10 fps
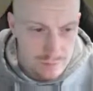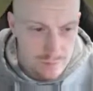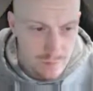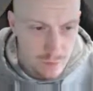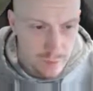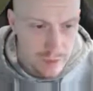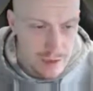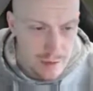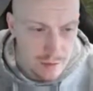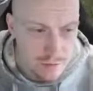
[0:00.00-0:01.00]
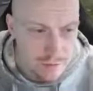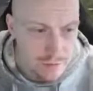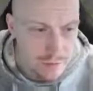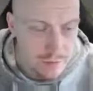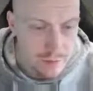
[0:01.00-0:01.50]
Oh, a Pizza Hut.
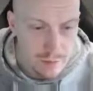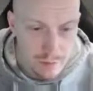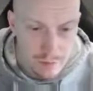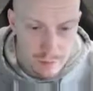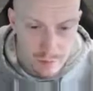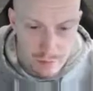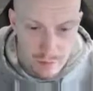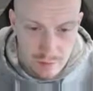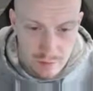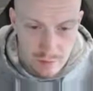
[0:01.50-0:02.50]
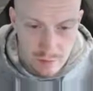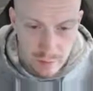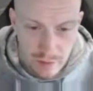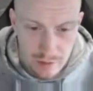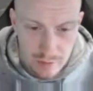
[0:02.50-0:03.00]
You
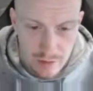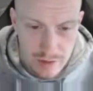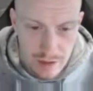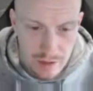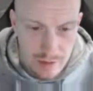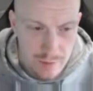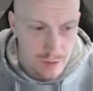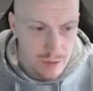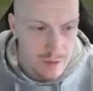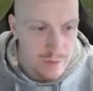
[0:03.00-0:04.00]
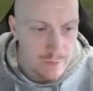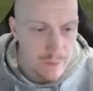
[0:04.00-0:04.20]
better not be Skegness players.